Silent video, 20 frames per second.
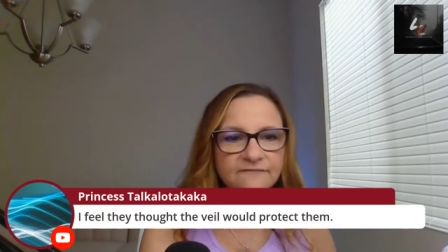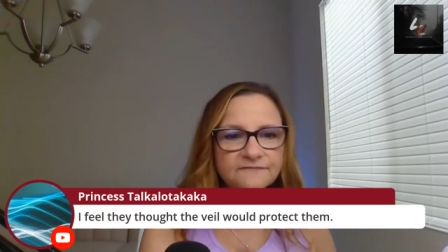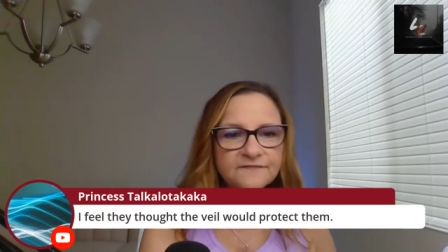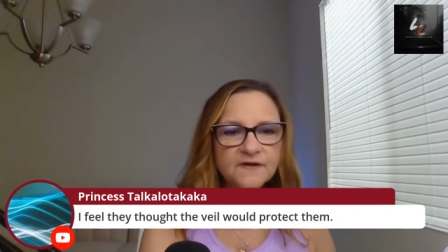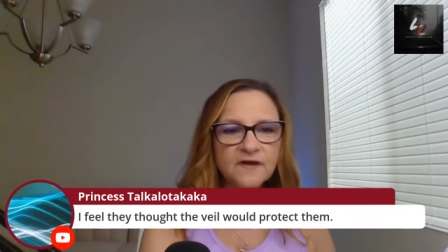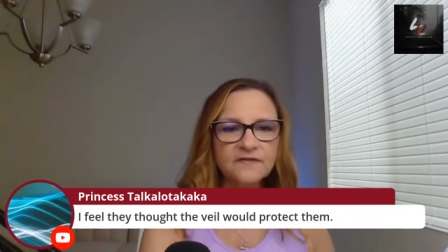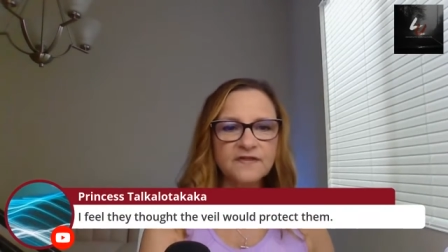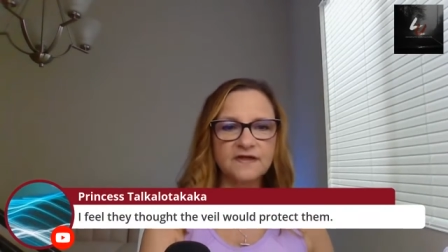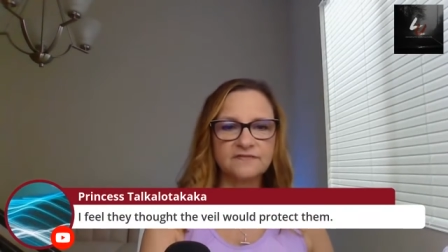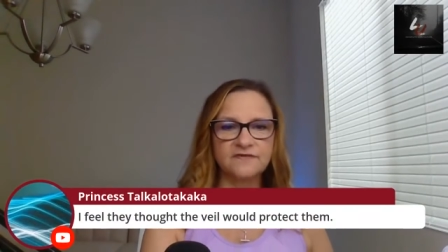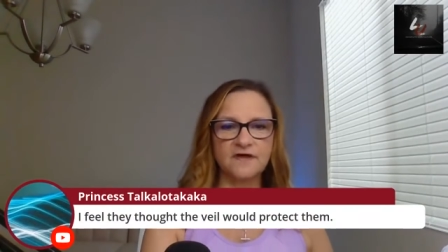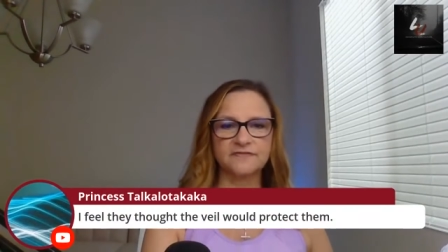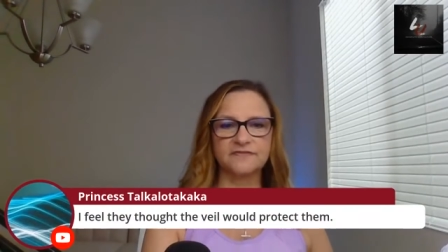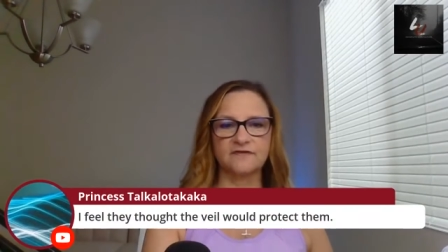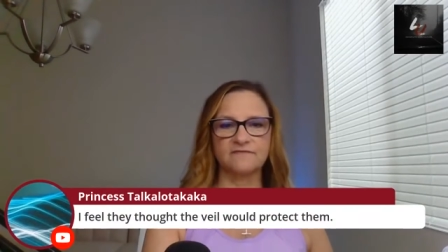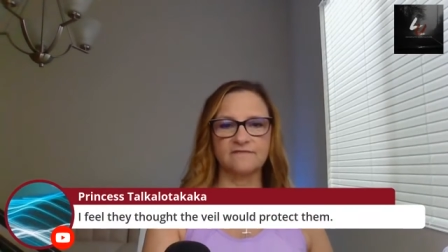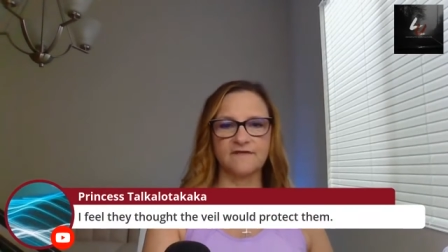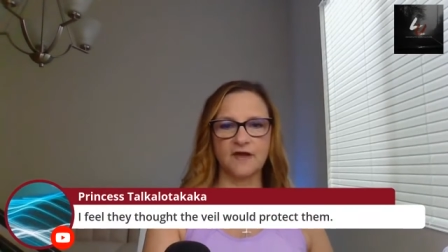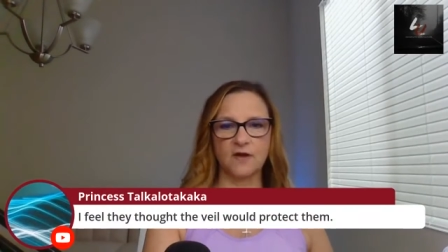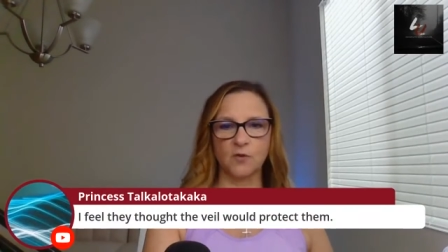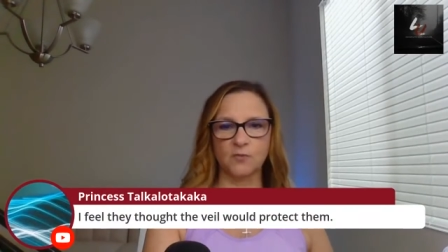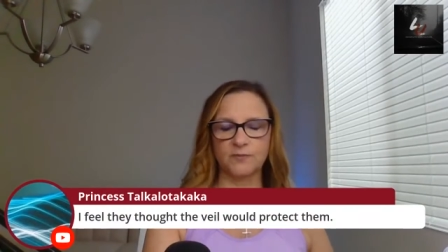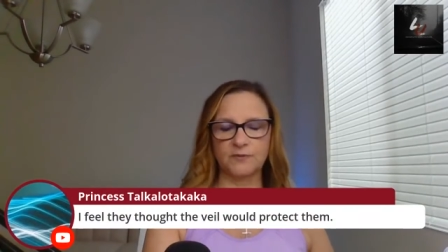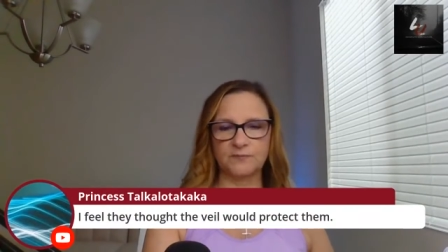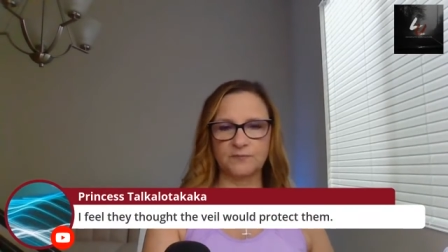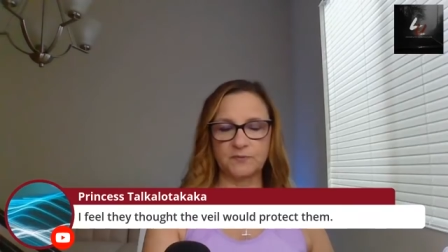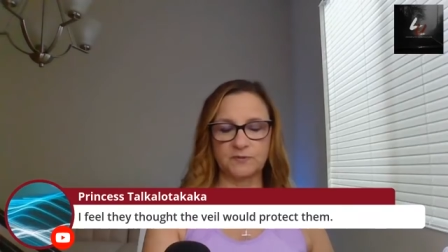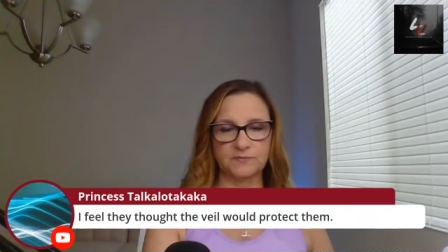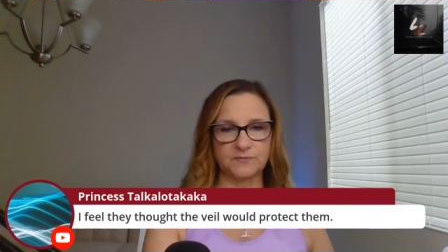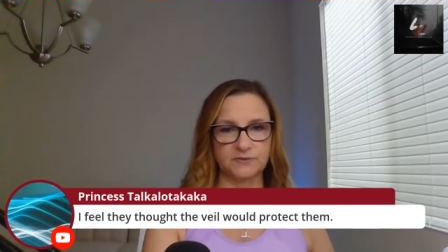feel they thought the veil
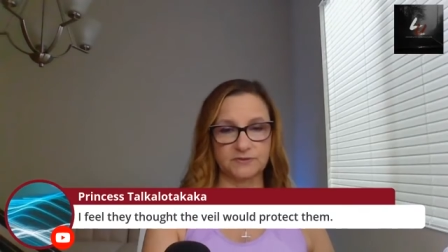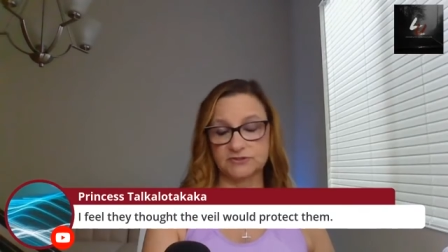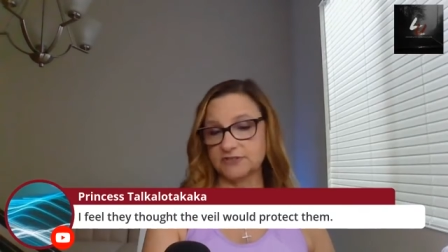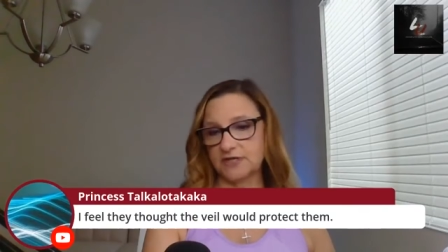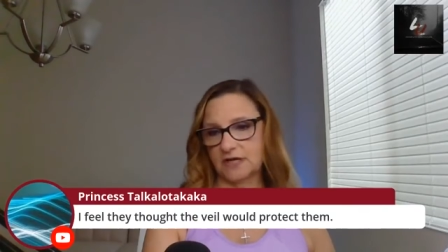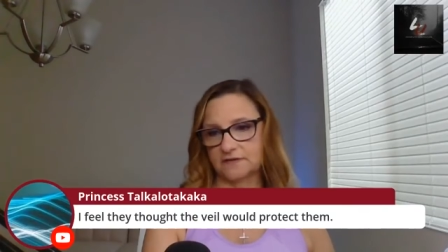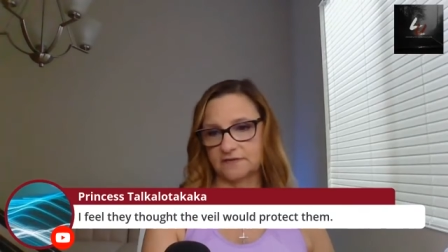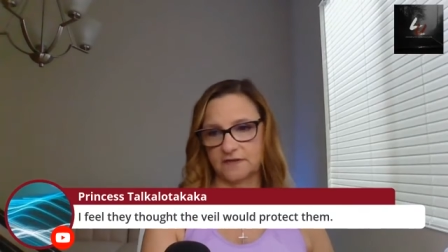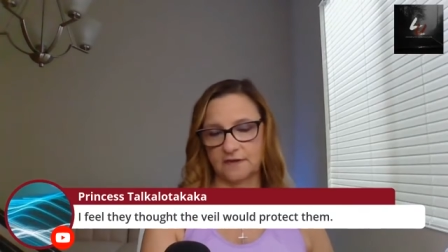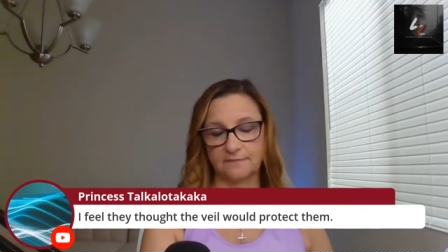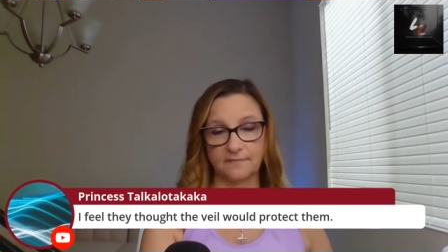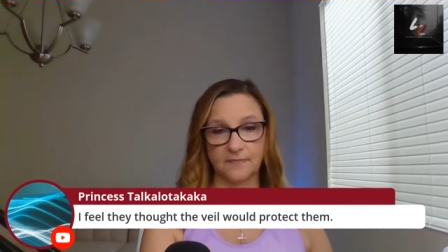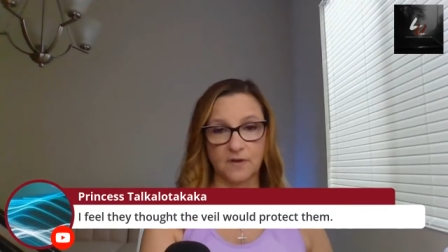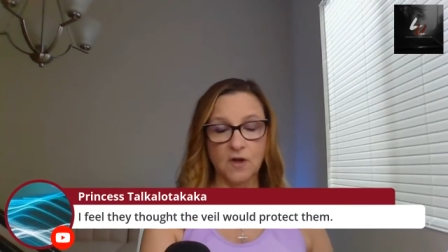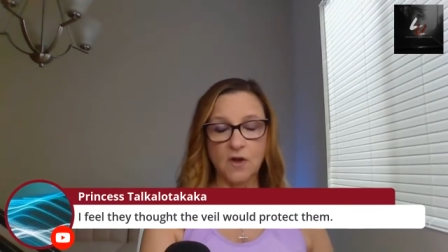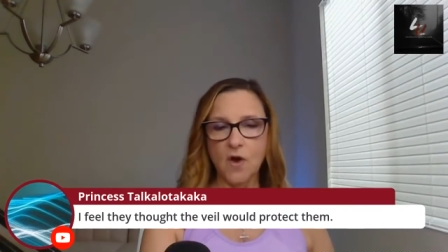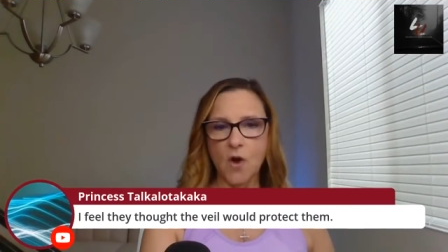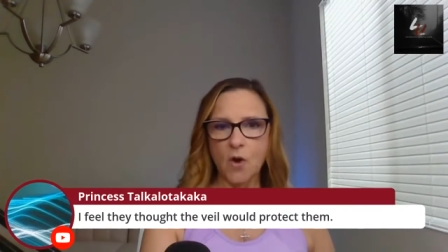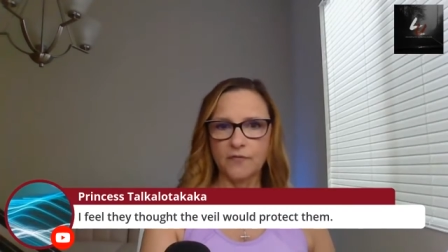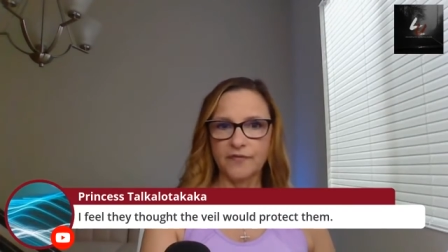would protect them.